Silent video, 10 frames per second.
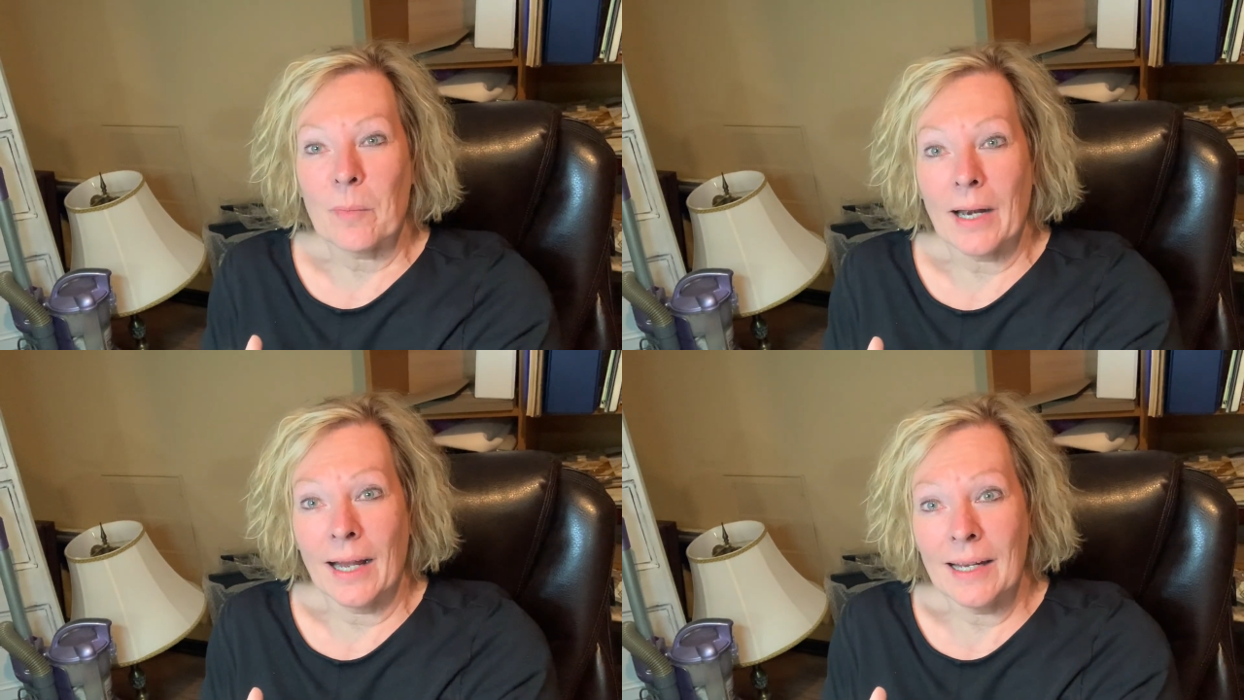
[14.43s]

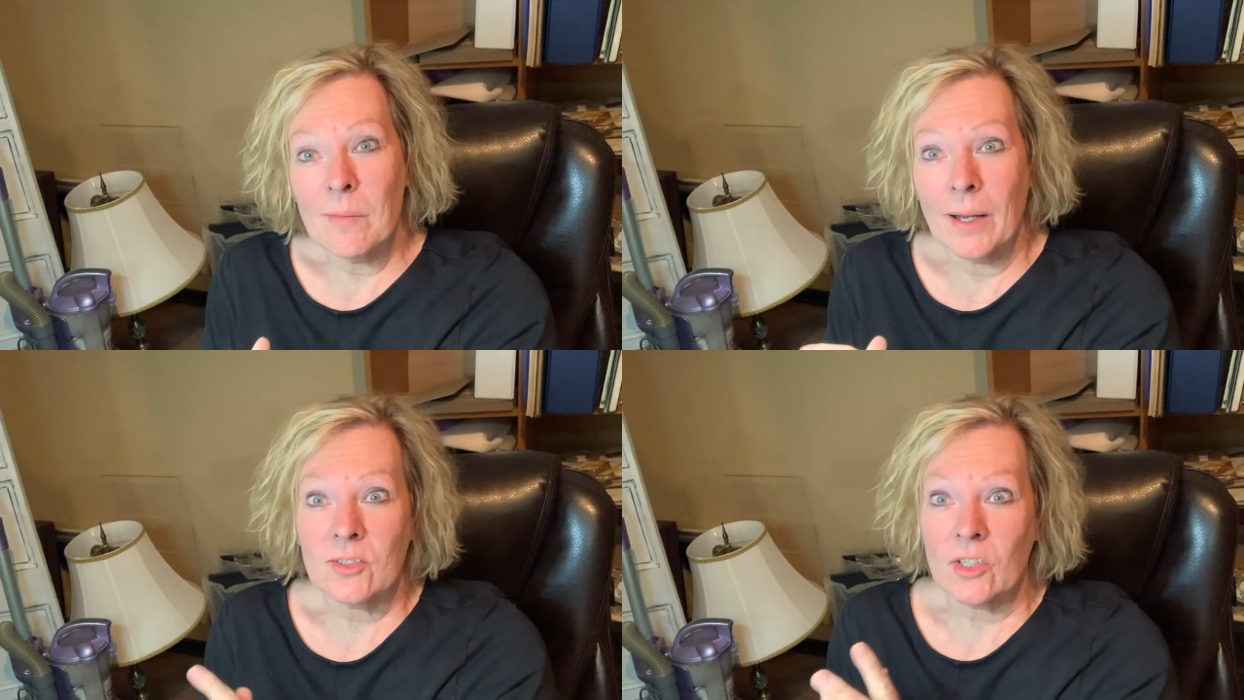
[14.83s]
but I
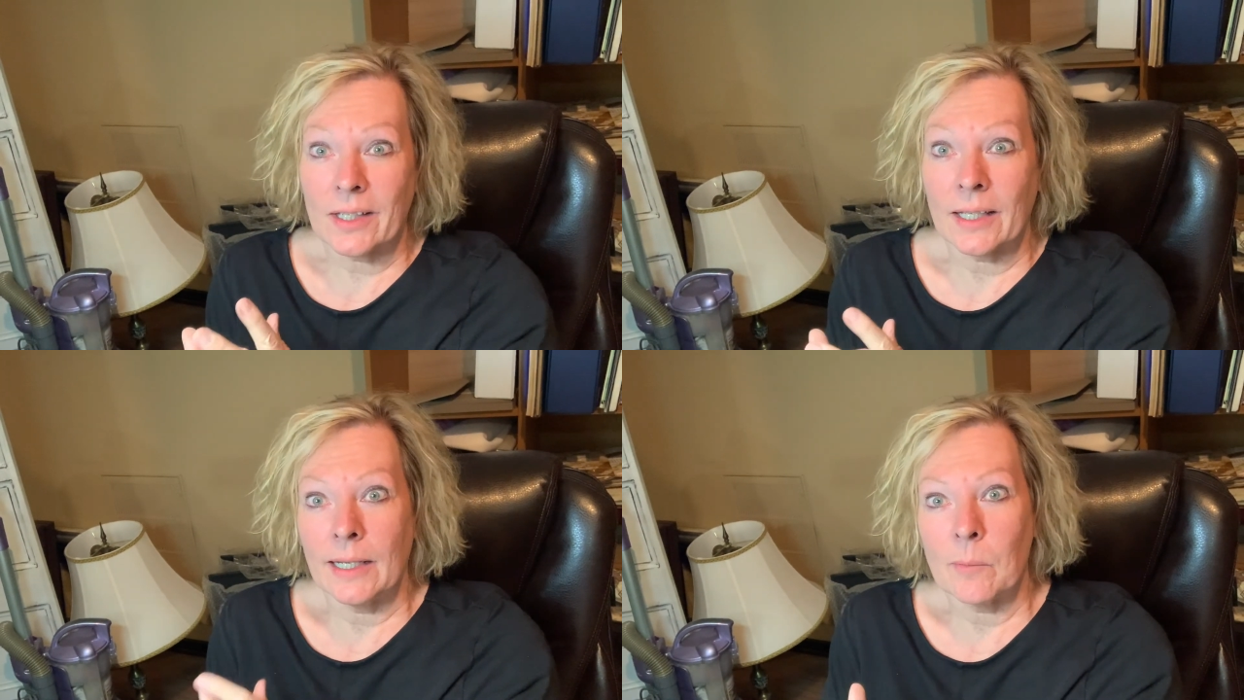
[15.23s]
am actually
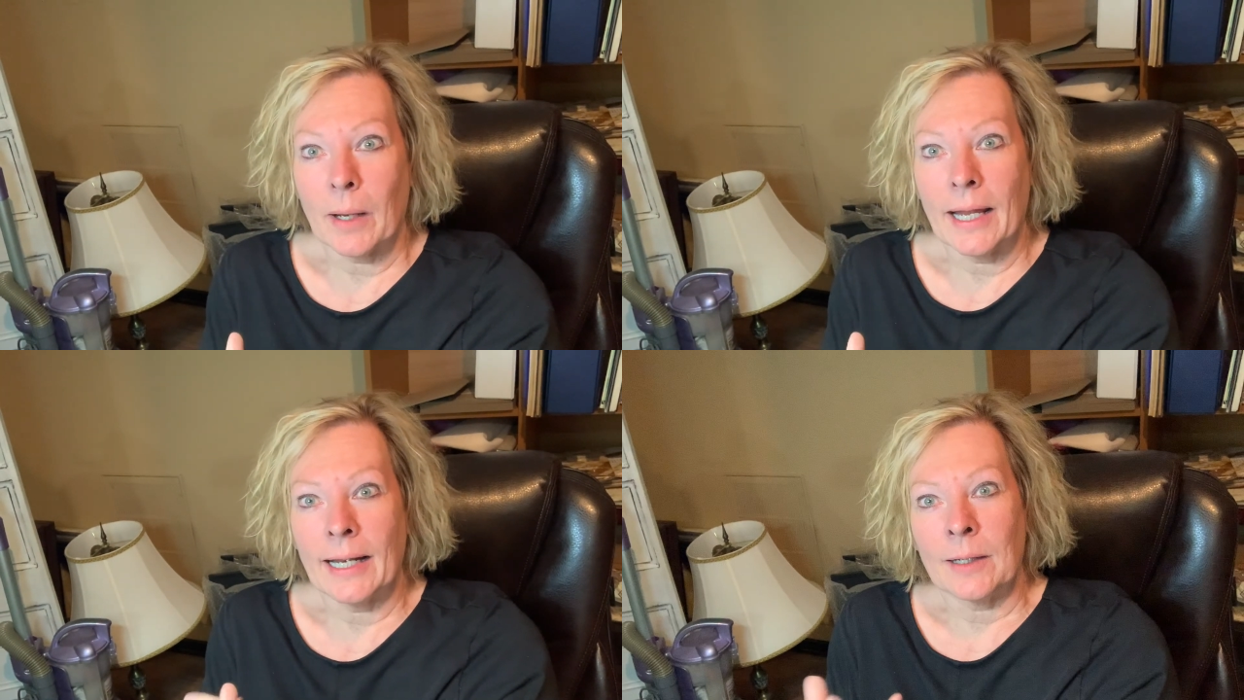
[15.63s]
kind of in
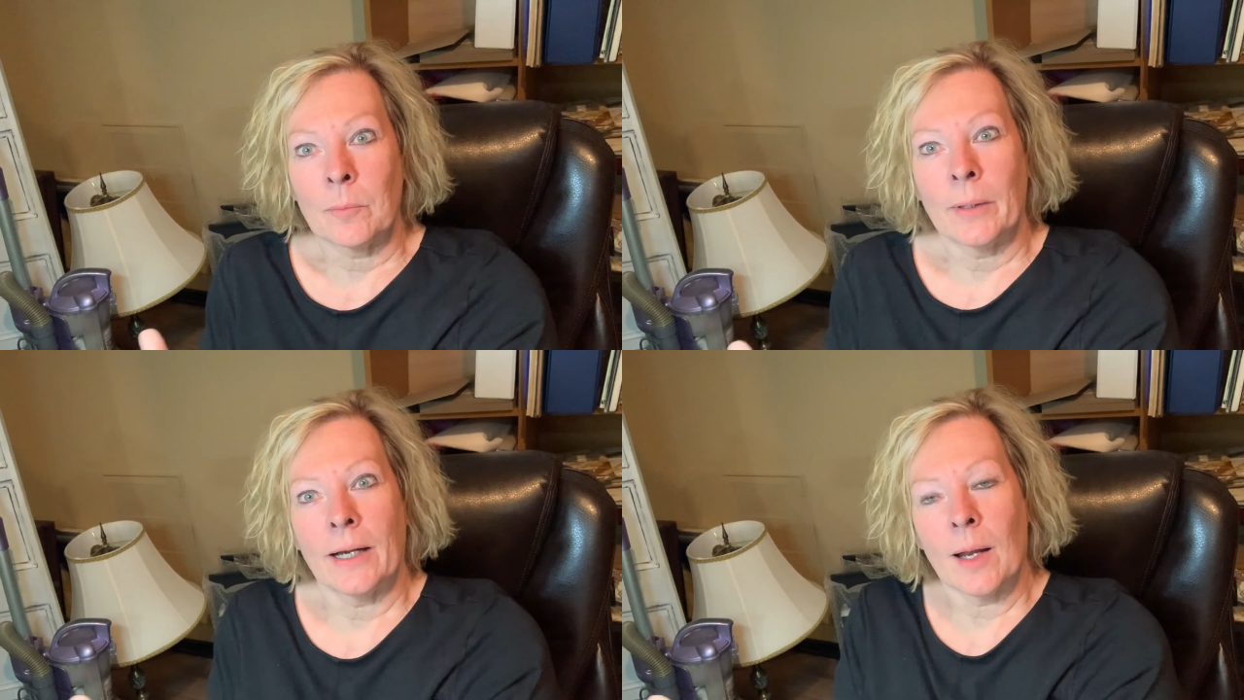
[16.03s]
my attic,
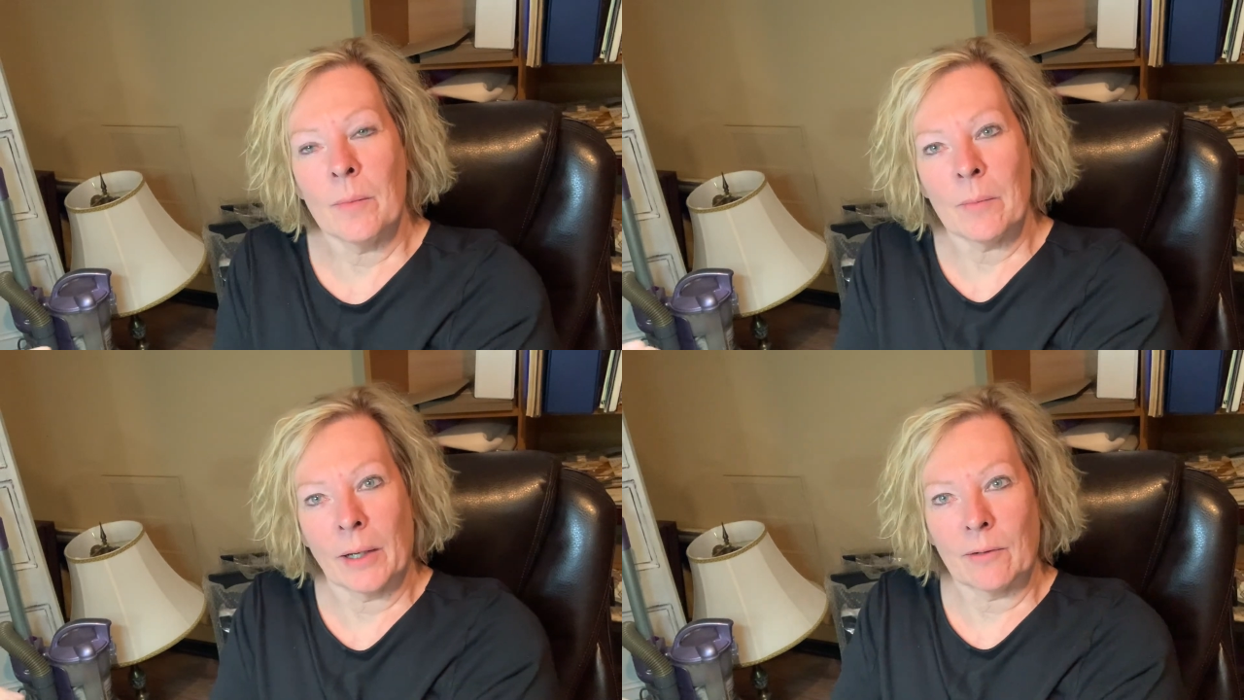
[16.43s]
but I'm
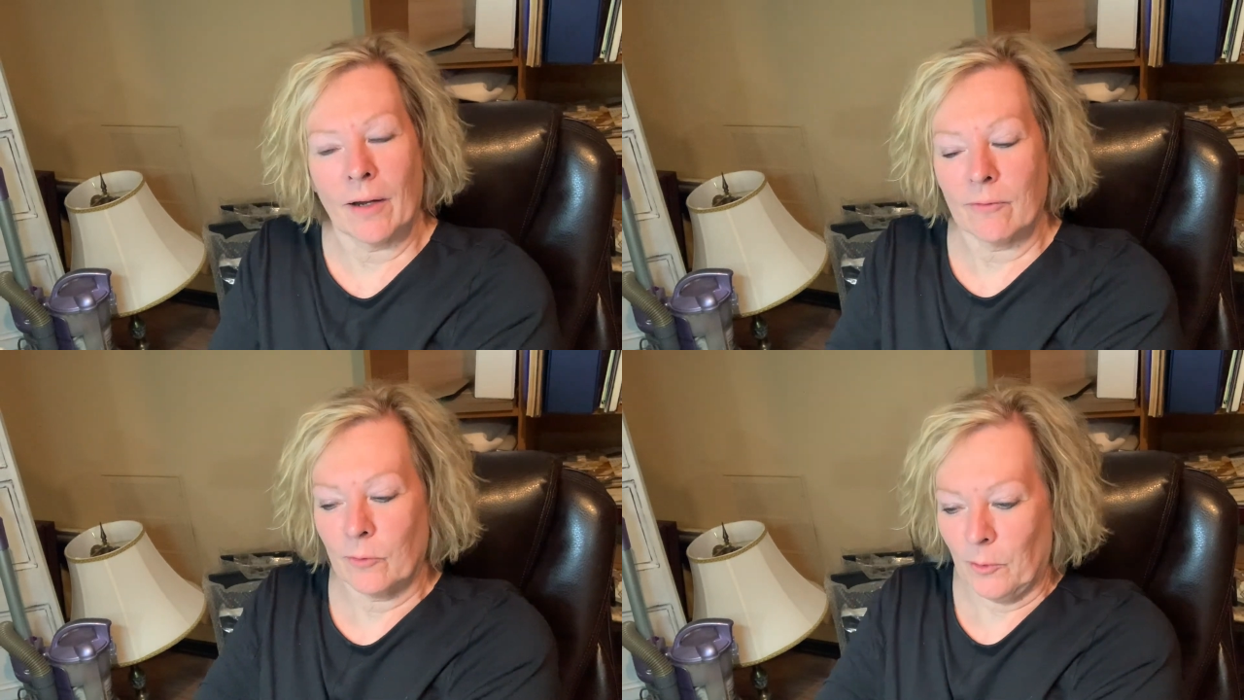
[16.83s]
in my
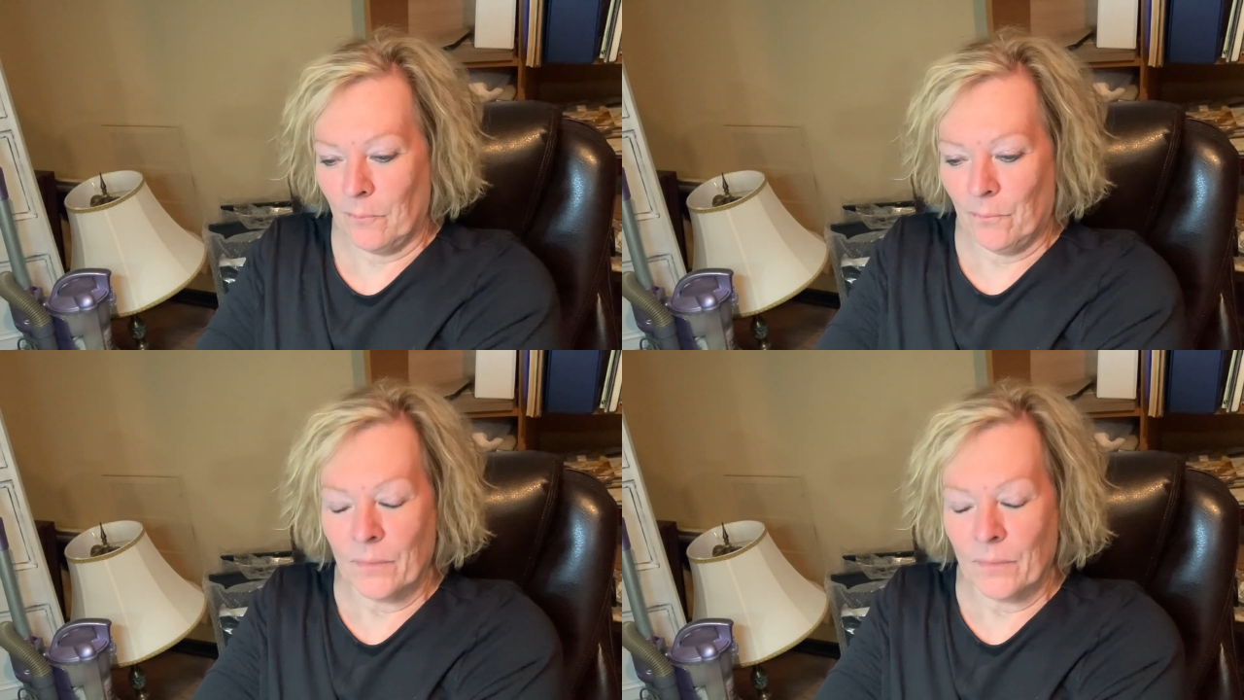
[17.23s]
craft room.